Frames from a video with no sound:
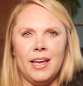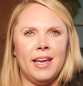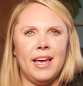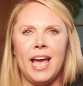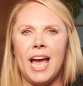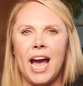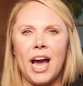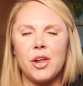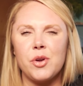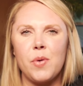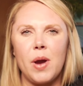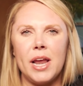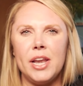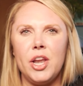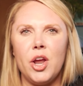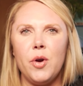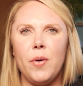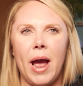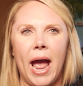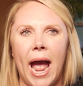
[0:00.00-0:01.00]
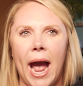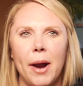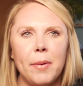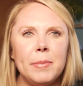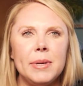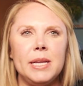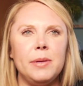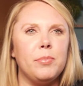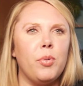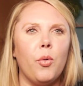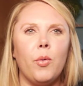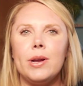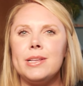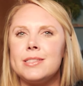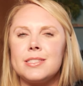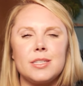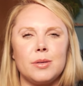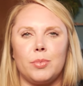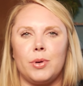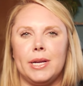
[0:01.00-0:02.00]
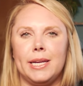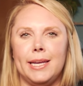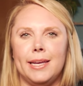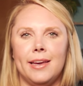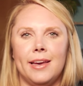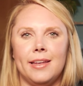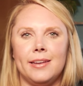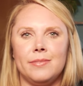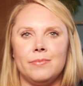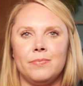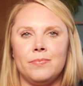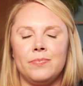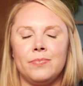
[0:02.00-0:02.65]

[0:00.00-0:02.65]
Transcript: how do I know how many points to bring in?